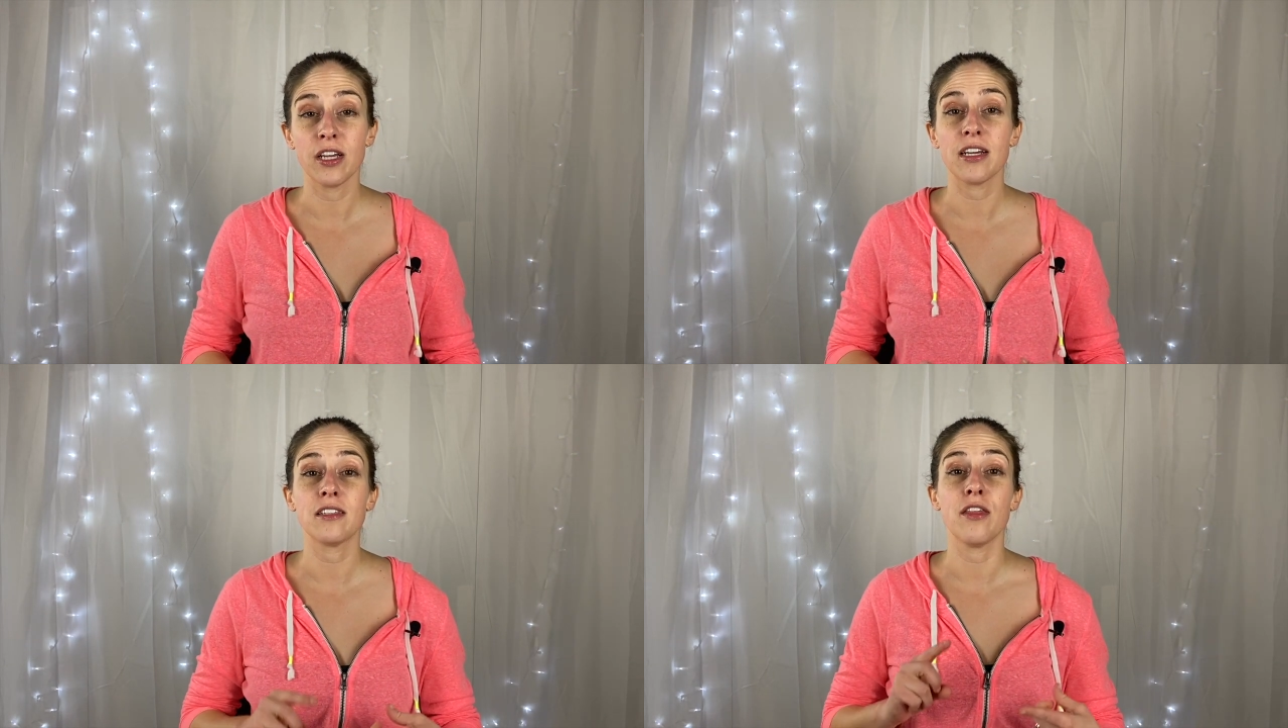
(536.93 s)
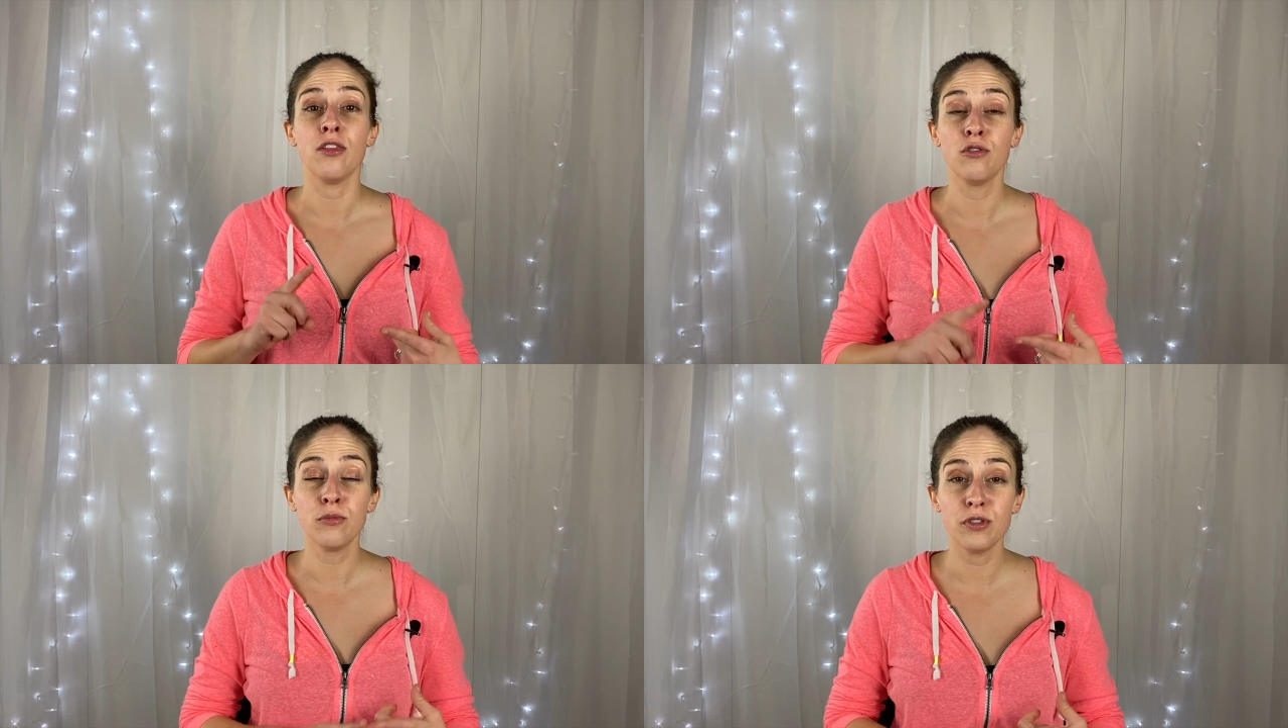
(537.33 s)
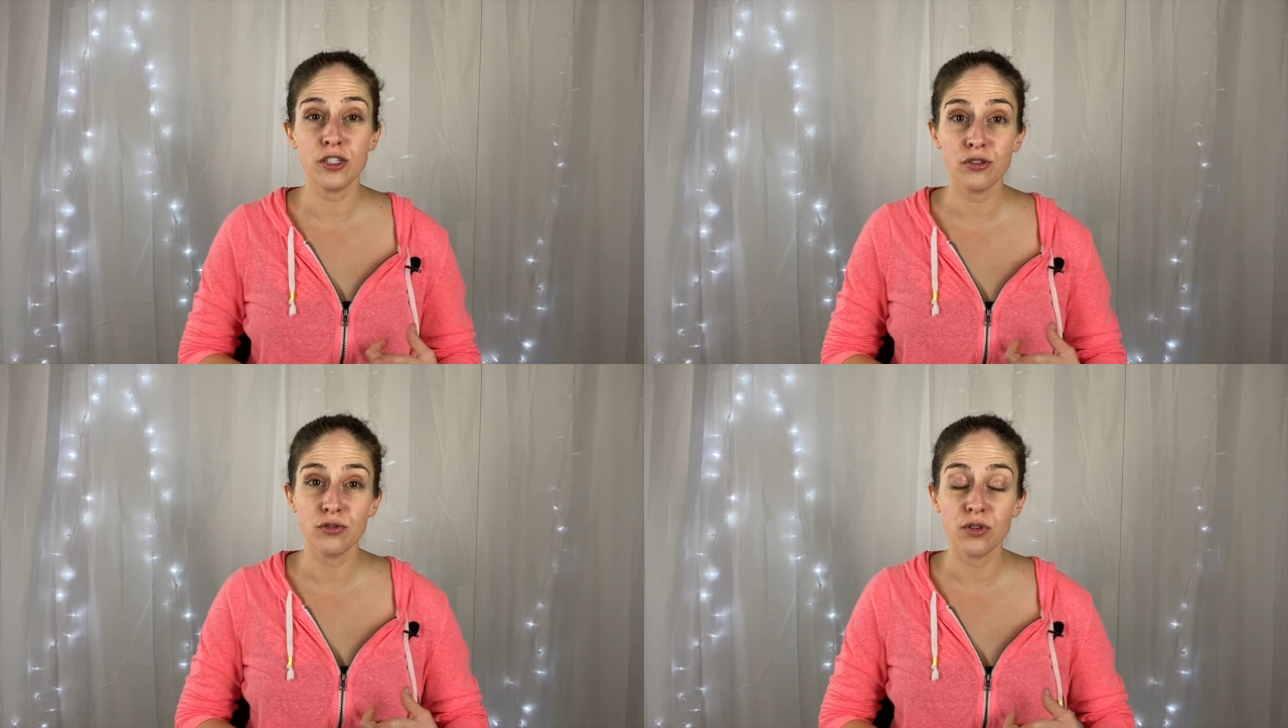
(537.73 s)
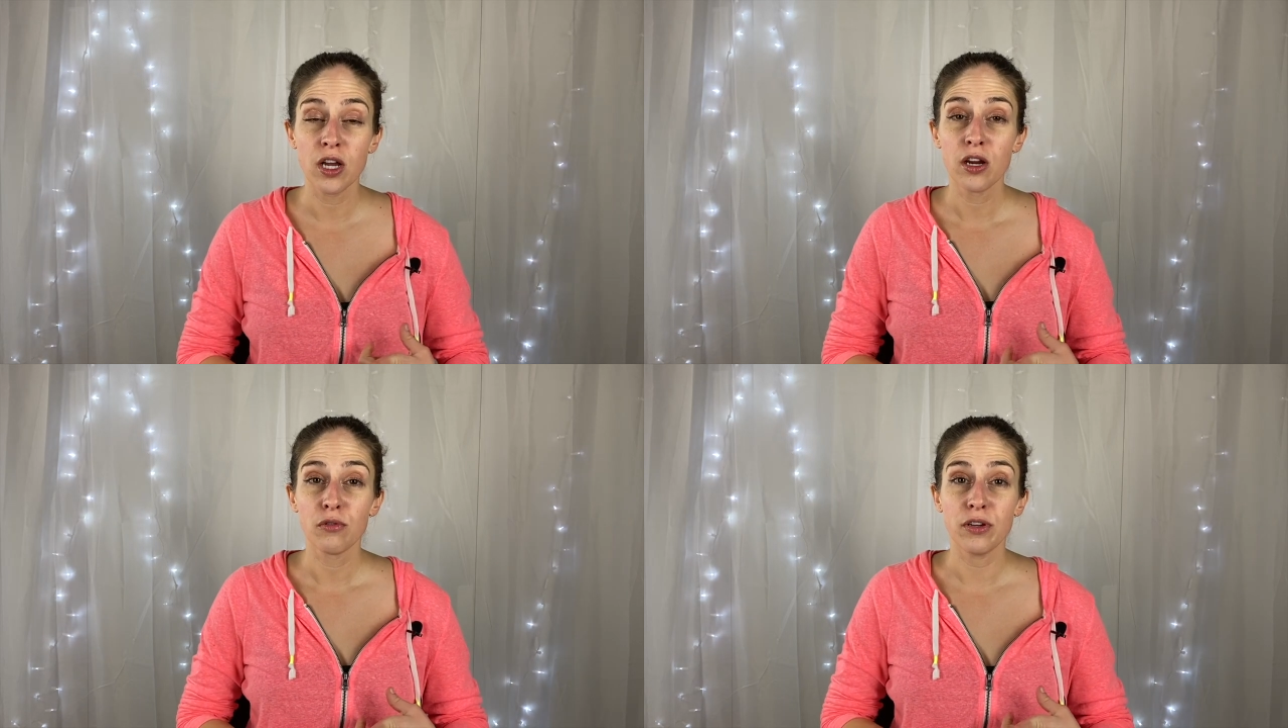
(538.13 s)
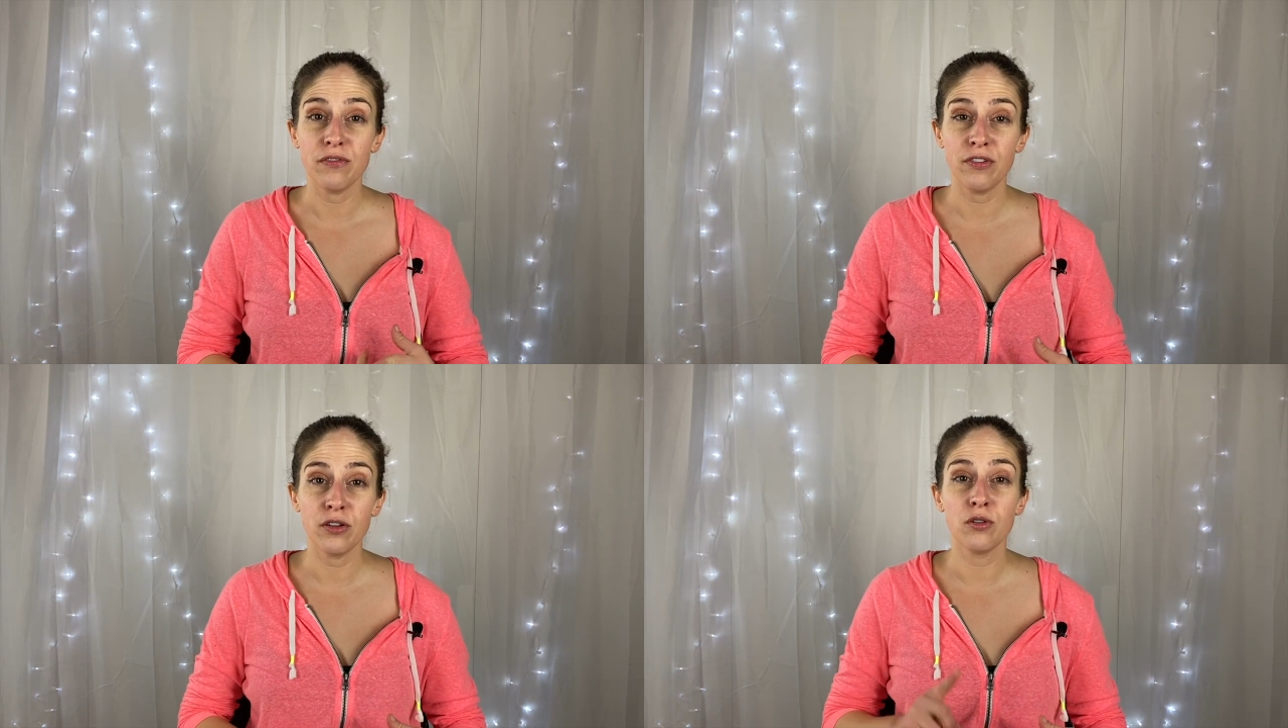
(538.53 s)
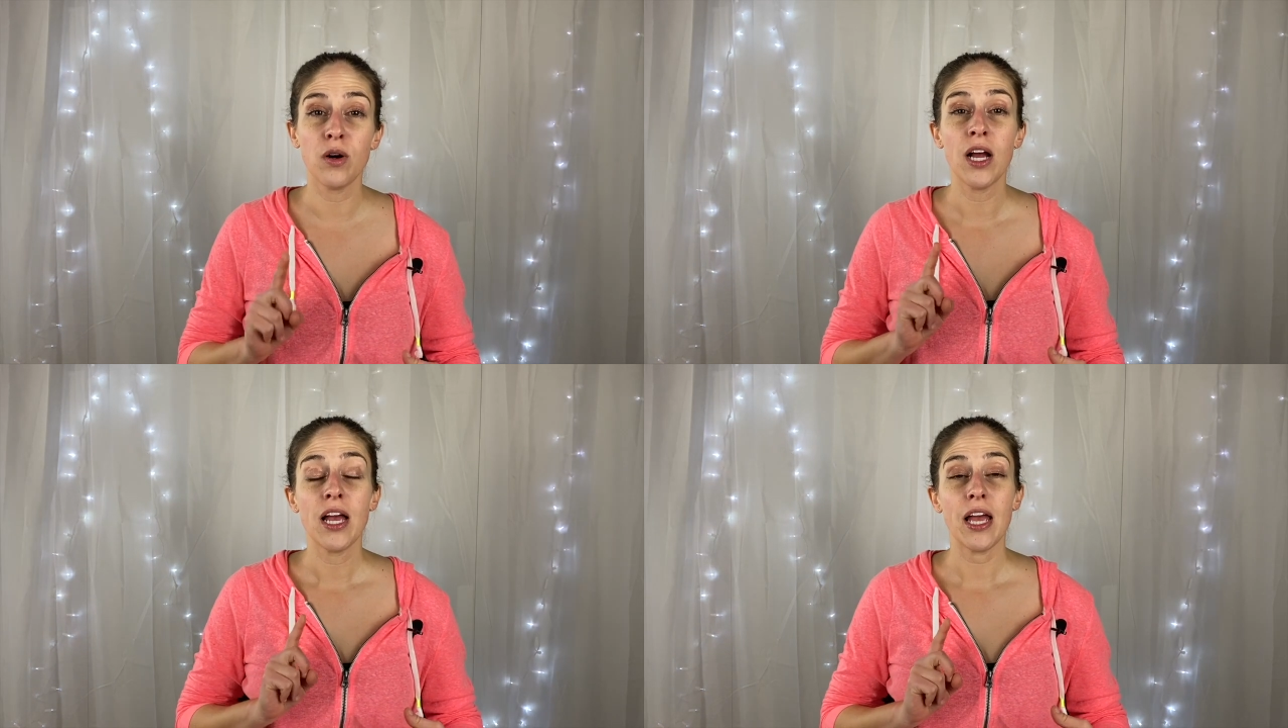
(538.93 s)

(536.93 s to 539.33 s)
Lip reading: like I said, the Hoop-de-Doo Review